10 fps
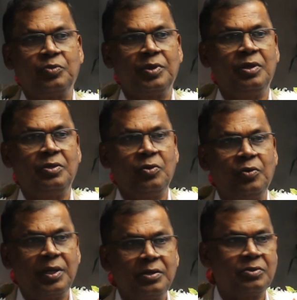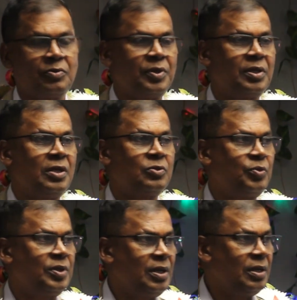with the US, whether it's
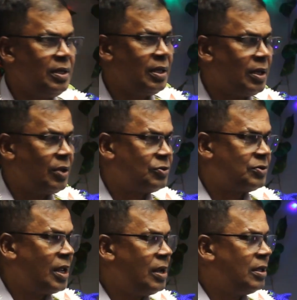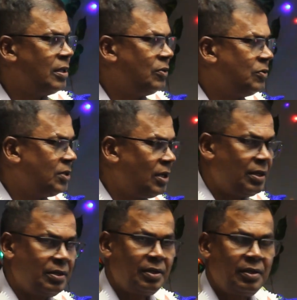with India, Australia, New
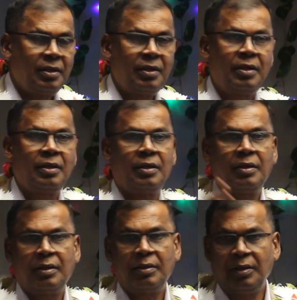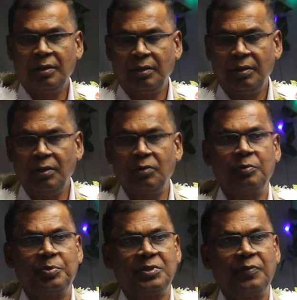Zealand, the
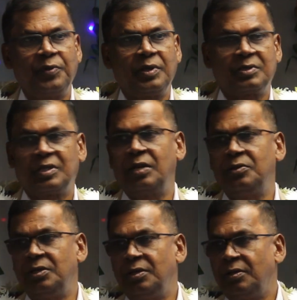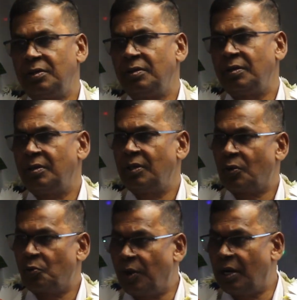Indo-Pacific strategy, the
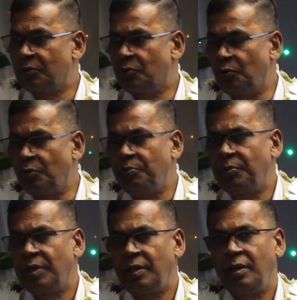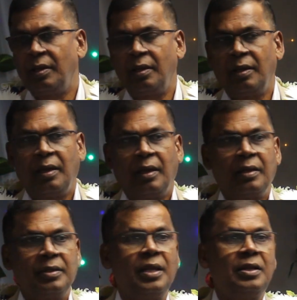Quad group.
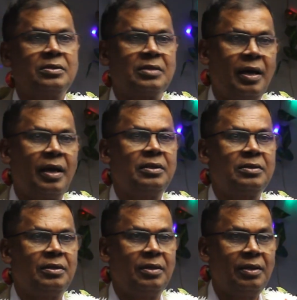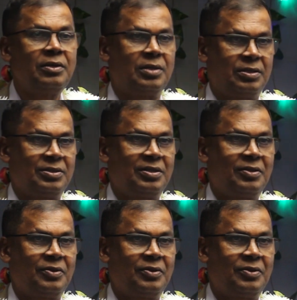There is heightened interest